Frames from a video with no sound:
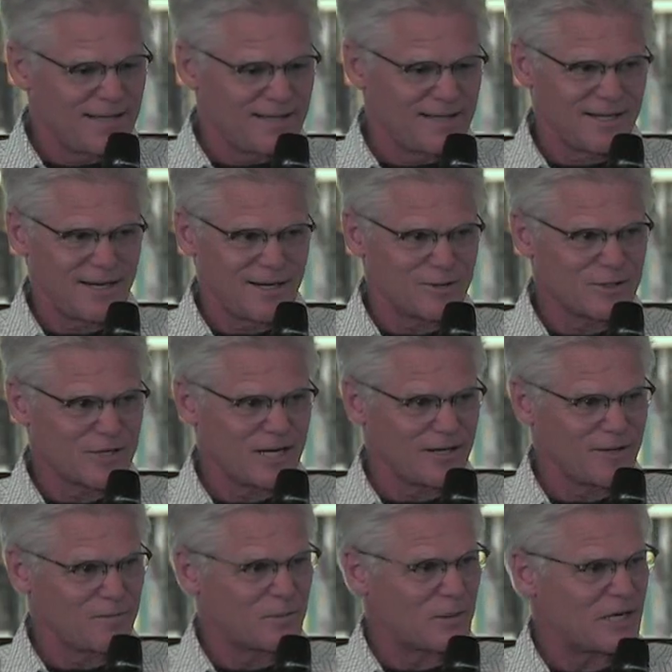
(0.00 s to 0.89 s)
you know I was
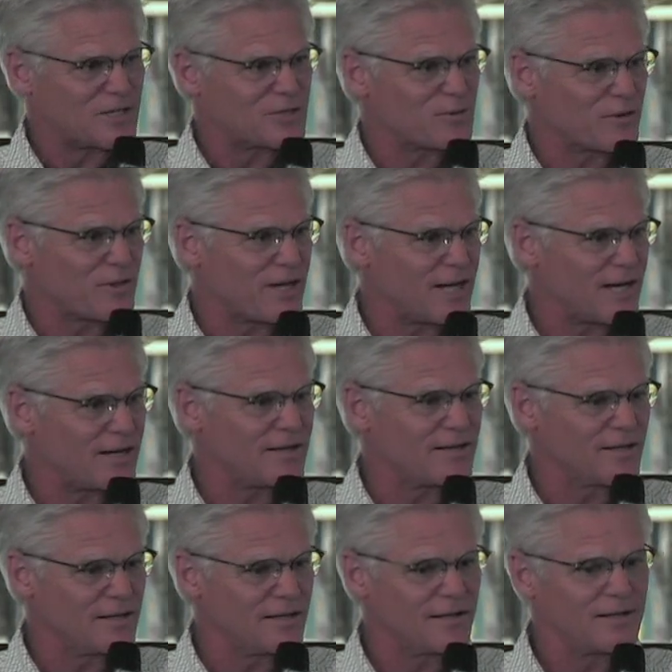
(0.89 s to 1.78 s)
kind of impressed with that.
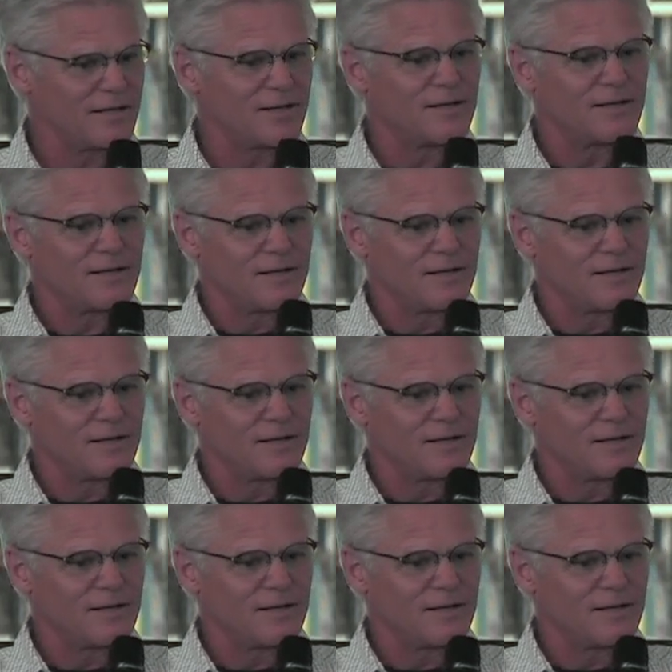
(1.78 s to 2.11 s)
And then